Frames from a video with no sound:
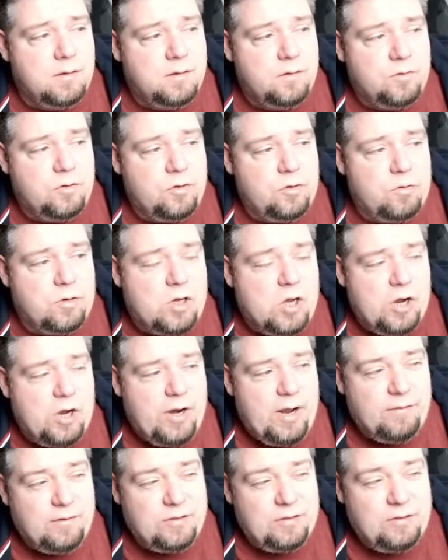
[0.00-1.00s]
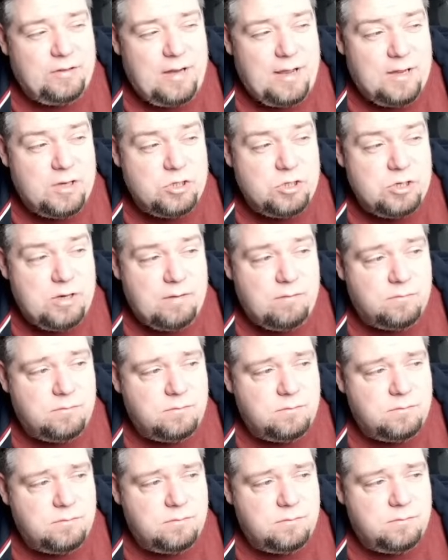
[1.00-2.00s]
So you can't have a Slayer
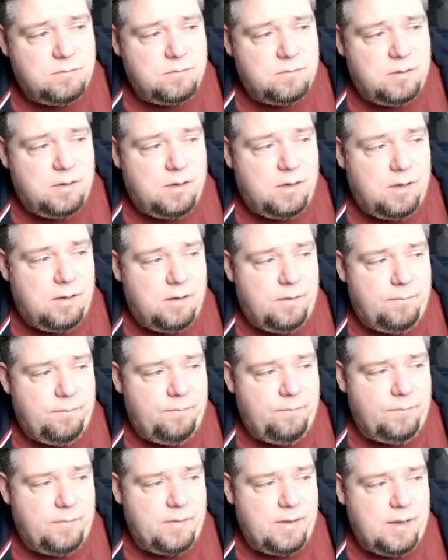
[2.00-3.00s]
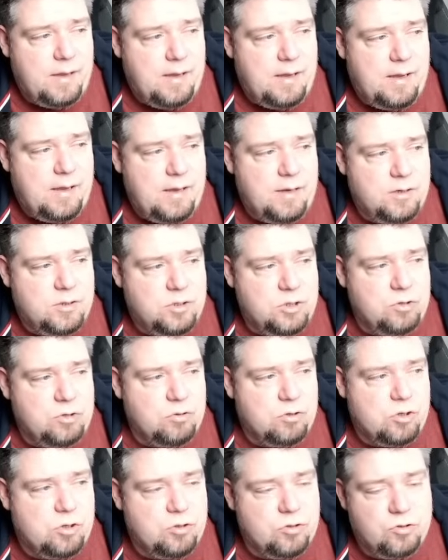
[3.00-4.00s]
general. And
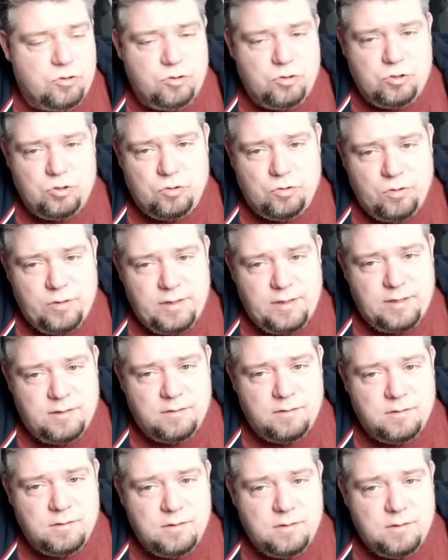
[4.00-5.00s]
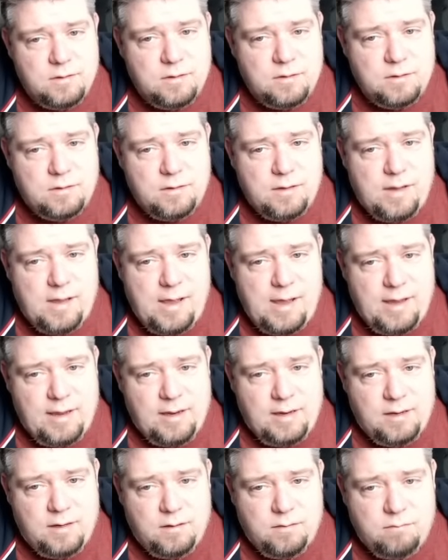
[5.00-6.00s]
you couldn't join
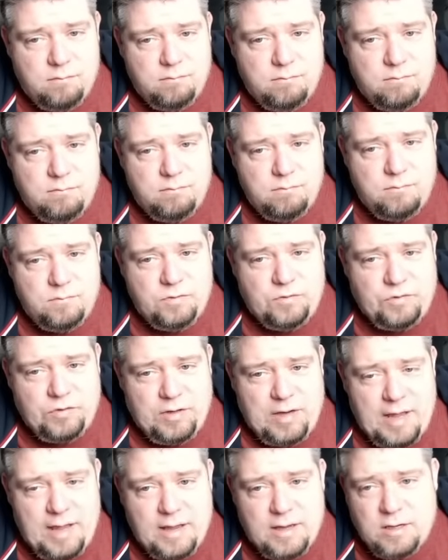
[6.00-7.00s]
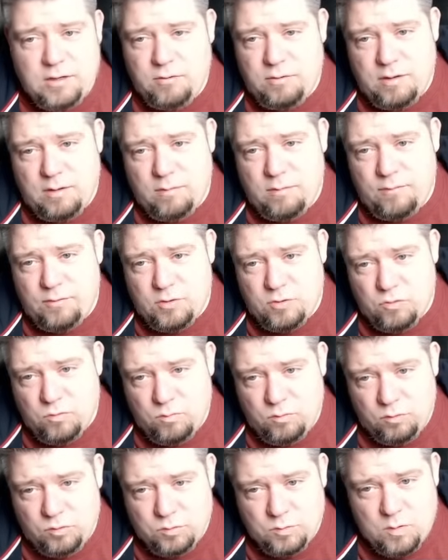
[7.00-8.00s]
a Slayer unit with a
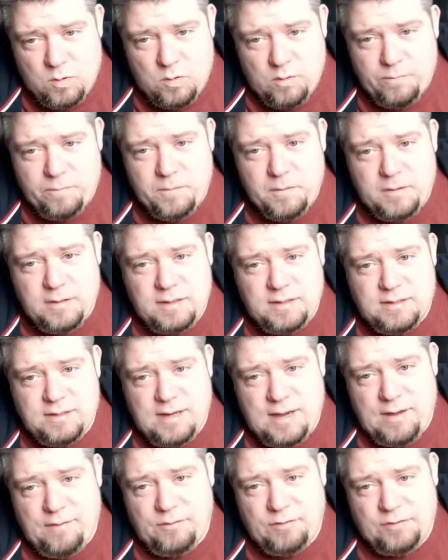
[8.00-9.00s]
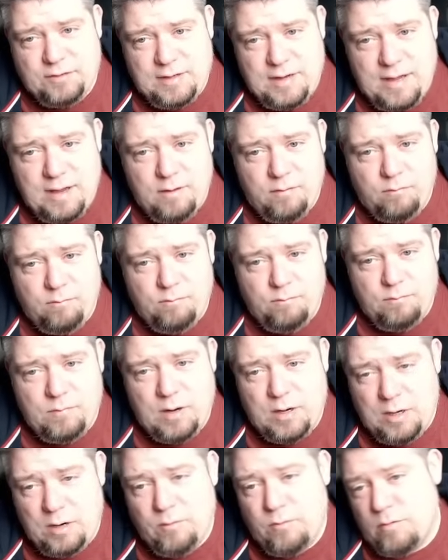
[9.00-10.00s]
normal dwarf. You need to have
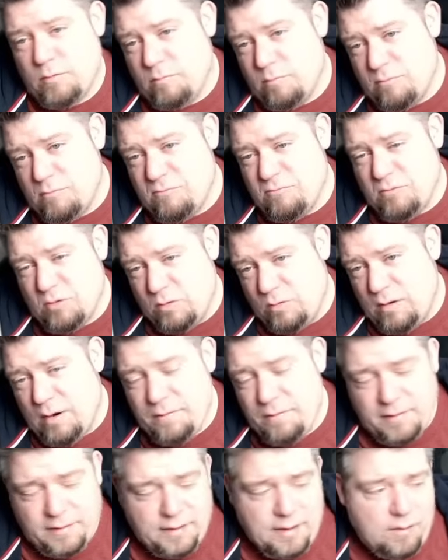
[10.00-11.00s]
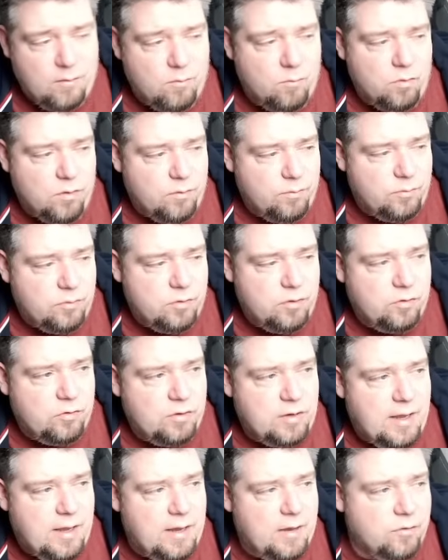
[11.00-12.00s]
a loner rule. I think that all the
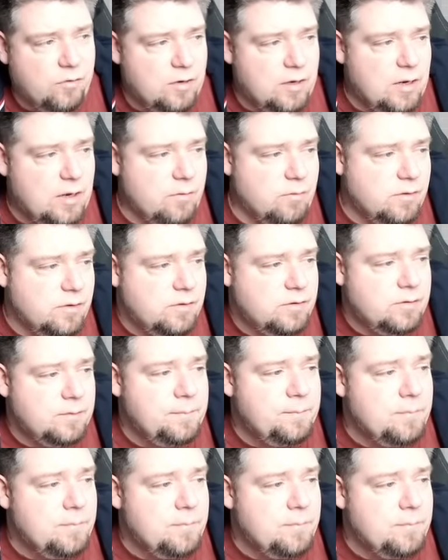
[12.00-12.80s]
Slayers are loners.